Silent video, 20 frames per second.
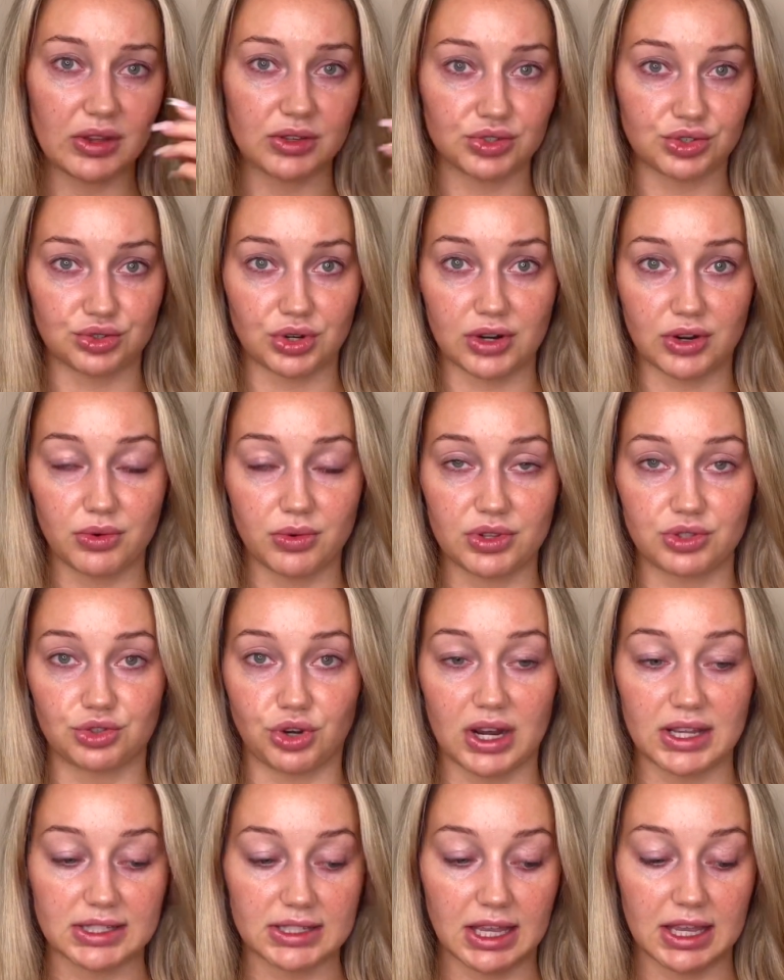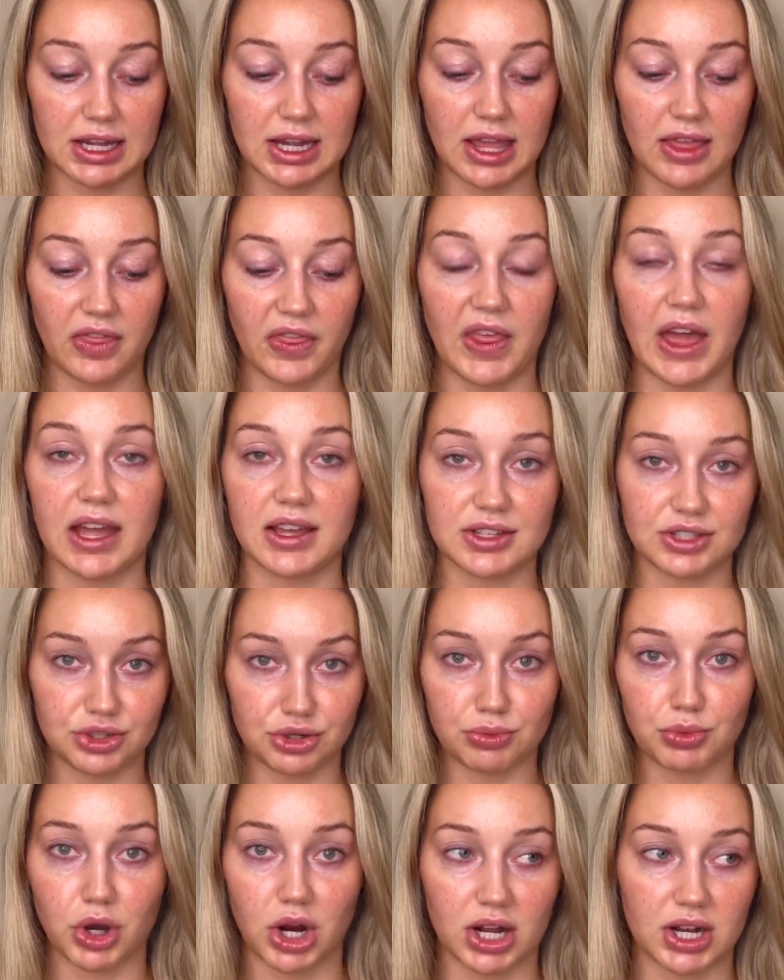struggle with dry skin, that is your
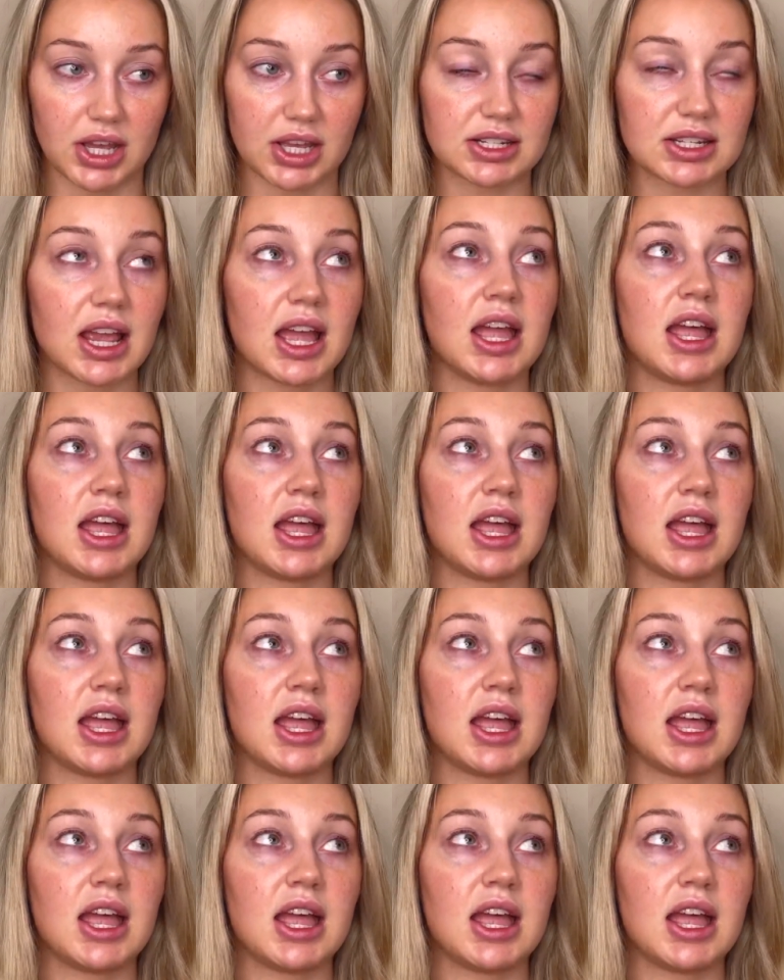product.